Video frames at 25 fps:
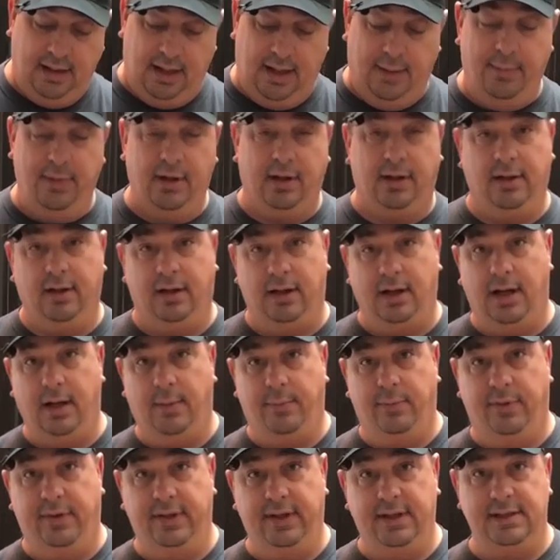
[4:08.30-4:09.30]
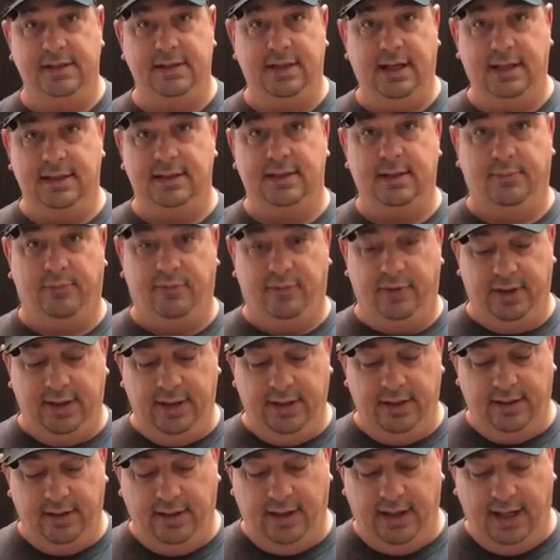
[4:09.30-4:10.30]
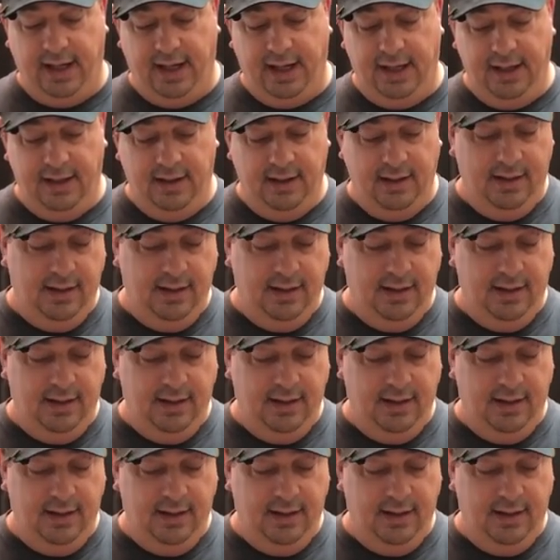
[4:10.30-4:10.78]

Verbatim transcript: I'm going to cook a couple of these steaks up for dinner tonight.